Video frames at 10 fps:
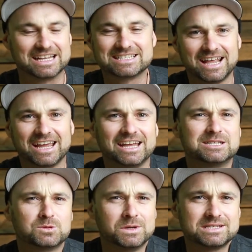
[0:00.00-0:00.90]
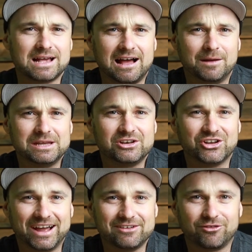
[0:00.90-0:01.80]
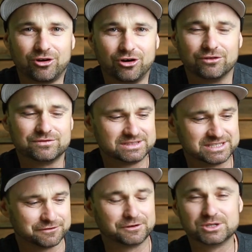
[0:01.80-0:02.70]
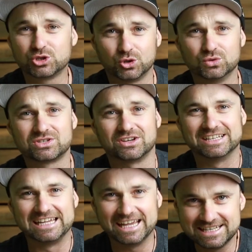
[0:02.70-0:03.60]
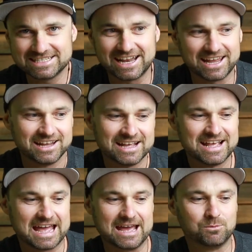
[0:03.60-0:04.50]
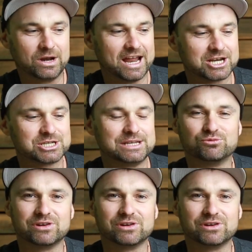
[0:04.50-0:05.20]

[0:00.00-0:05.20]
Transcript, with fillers: It's like a Swiss army knife of different tools on the internet. And when I actually